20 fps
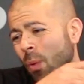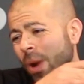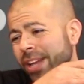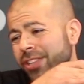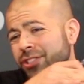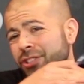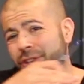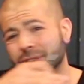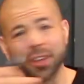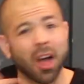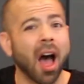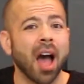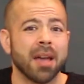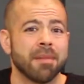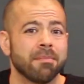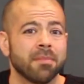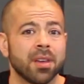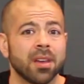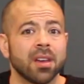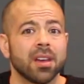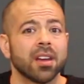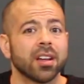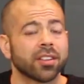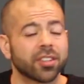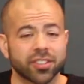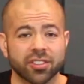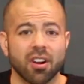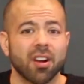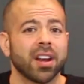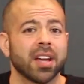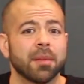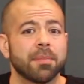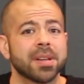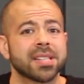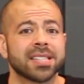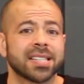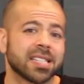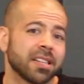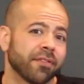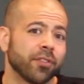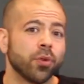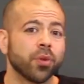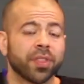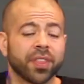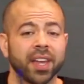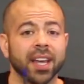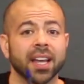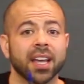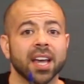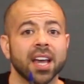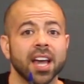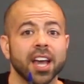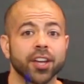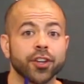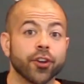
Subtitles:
waste your time starting a business if you think